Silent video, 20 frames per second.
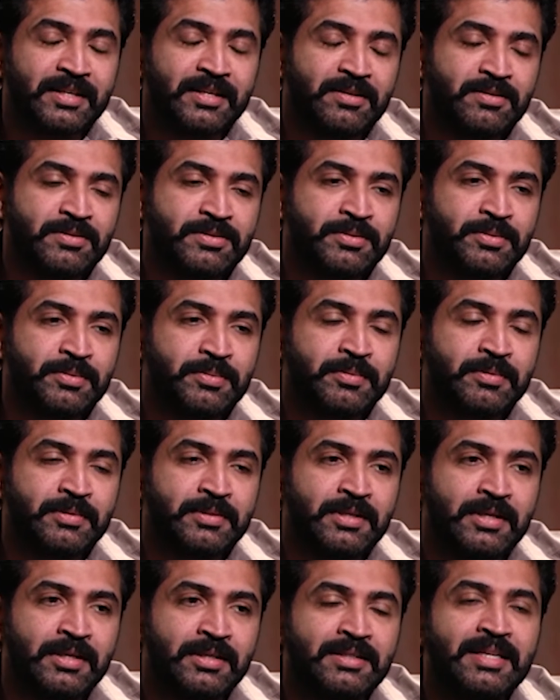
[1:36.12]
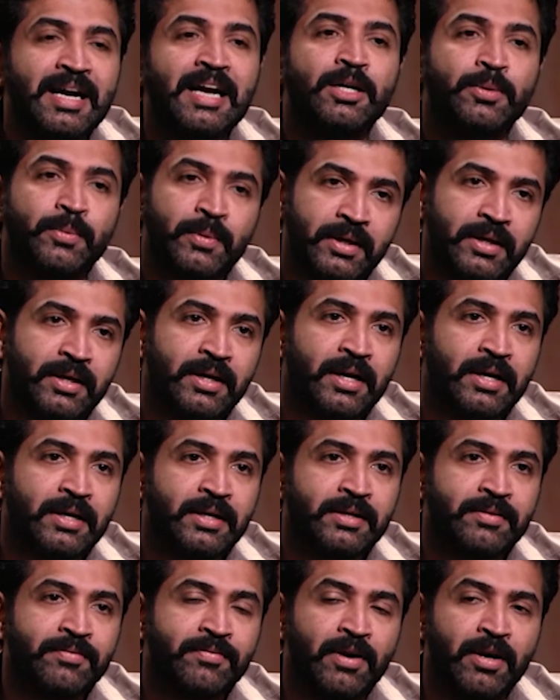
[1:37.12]
You know, so in that way
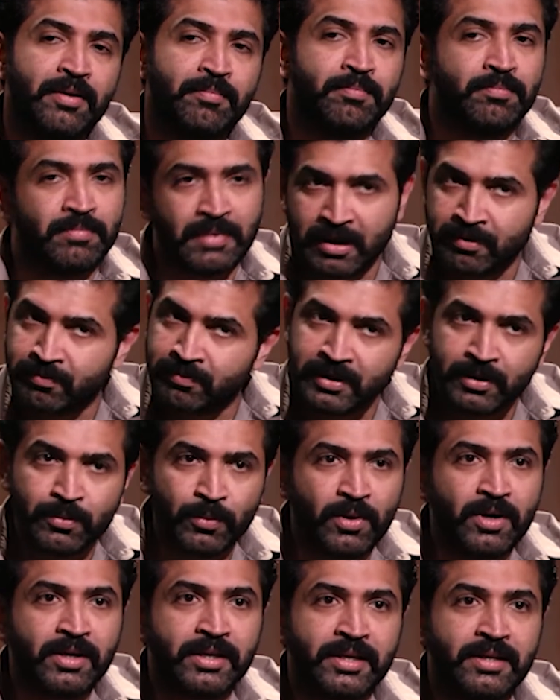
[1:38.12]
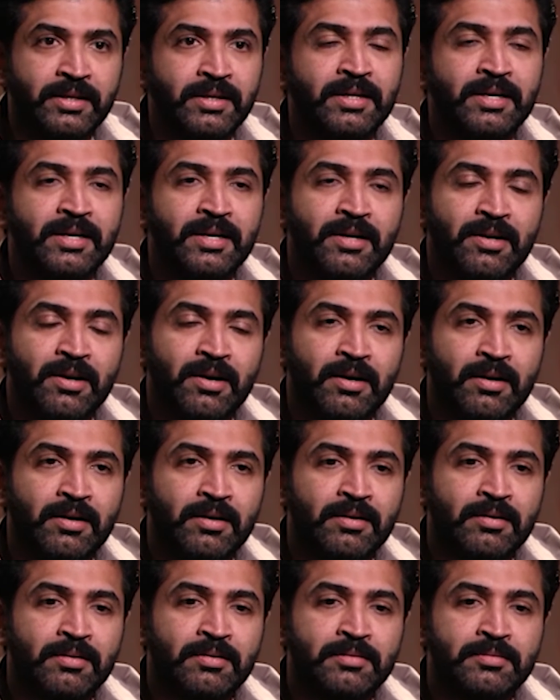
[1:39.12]
I've been working.
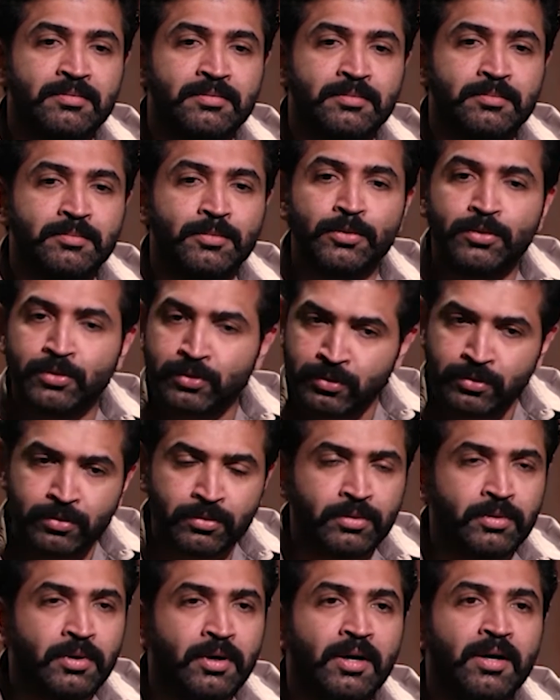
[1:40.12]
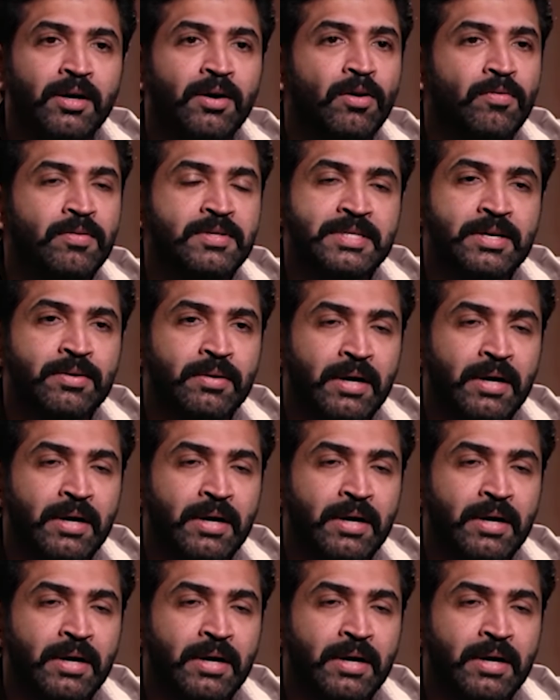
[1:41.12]
Mundu always I've